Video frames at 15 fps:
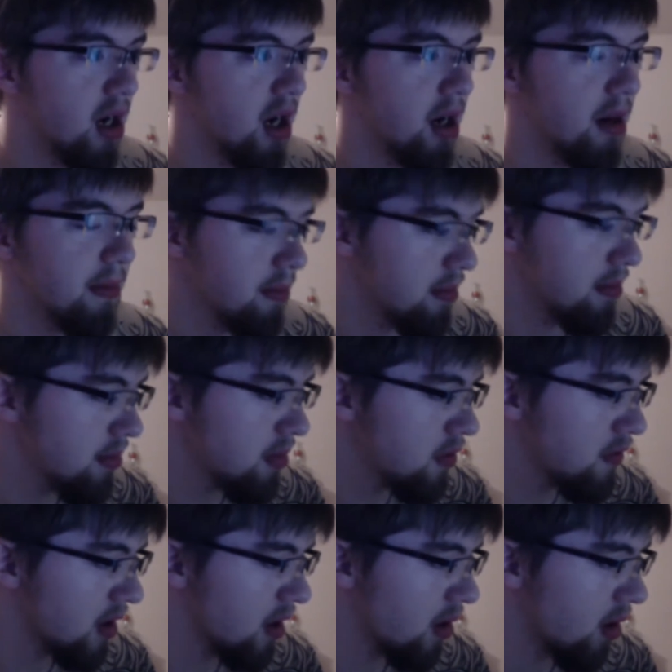
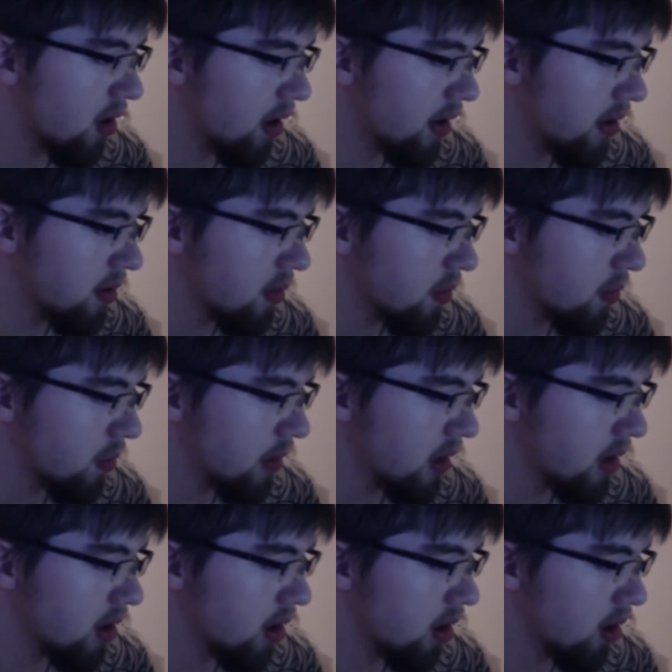moving on,
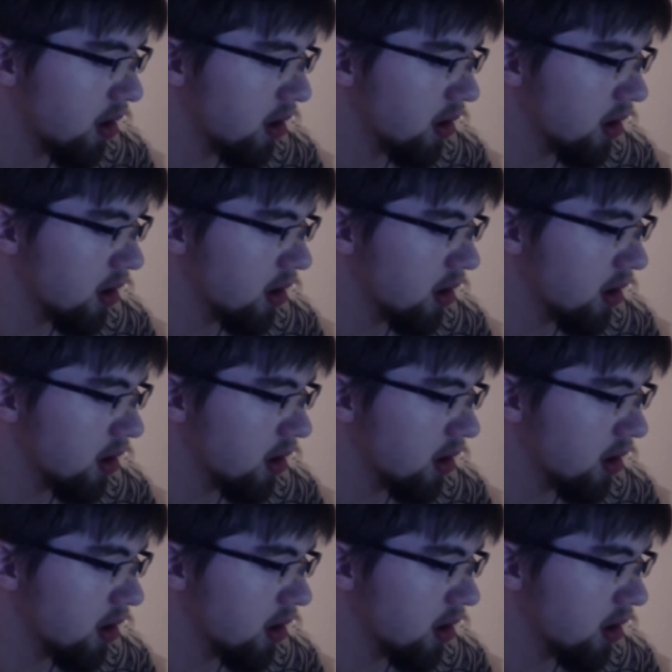we are